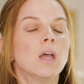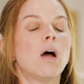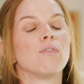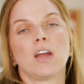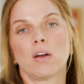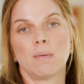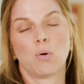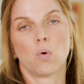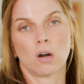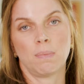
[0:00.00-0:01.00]
a very
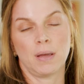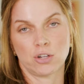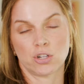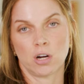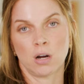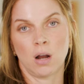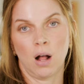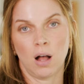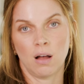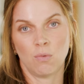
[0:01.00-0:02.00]
poor picture
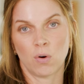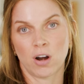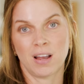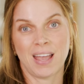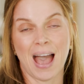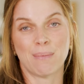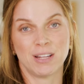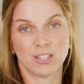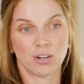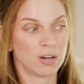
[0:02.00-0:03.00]
of what our
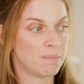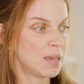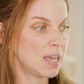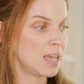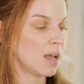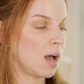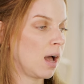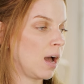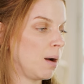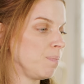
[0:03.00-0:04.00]
cabinets are going to be.
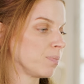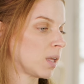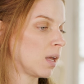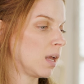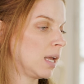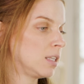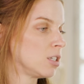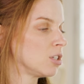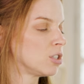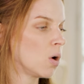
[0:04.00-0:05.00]

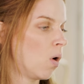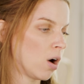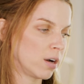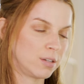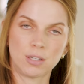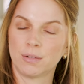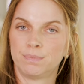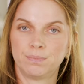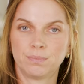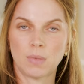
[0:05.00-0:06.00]
It's just so hard
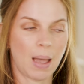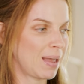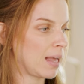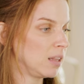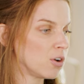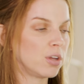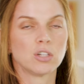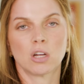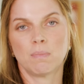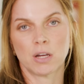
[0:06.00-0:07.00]
I literally
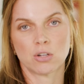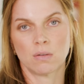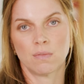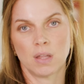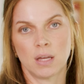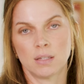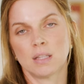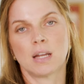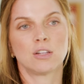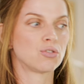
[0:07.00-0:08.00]
took a picture of this
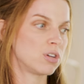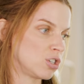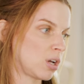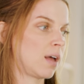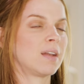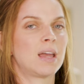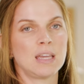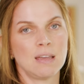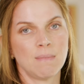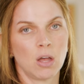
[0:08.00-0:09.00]
and then I screenshot and then I
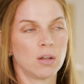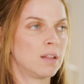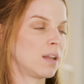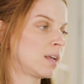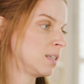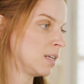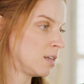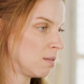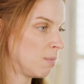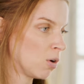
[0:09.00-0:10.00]
emailed it and then I sent it
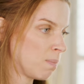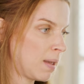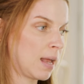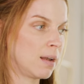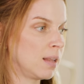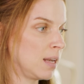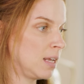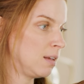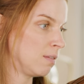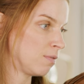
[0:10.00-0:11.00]
to the milkman and then
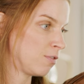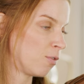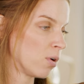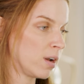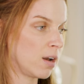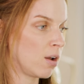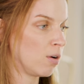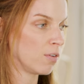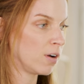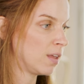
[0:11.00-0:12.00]
he forwarded it
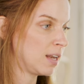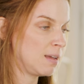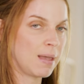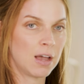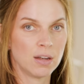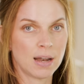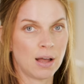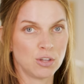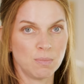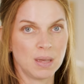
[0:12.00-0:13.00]
over and then he mailed it
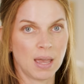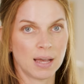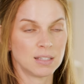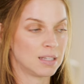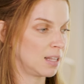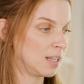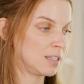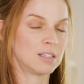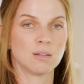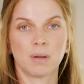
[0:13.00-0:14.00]
out UPS and then
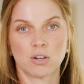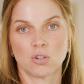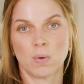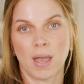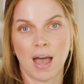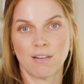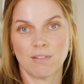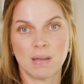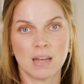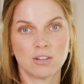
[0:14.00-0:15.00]
this is the picture we have.
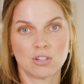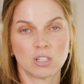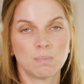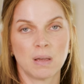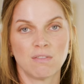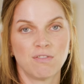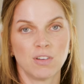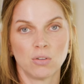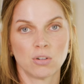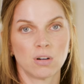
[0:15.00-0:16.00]
It's just been
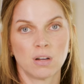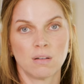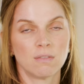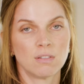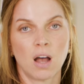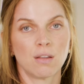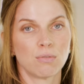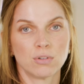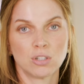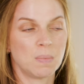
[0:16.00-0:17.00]
filtered and cut
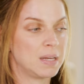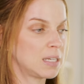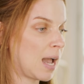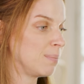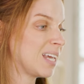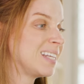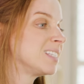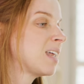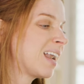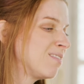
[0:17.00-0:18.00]
through so many times.
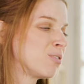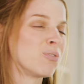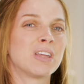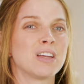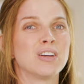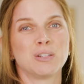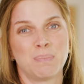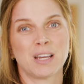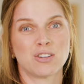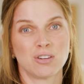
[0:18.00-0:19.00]
It's not even really a good
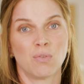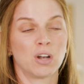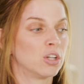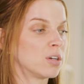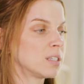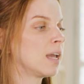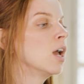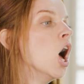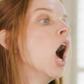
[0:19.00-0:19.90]
depiction of what it looks like,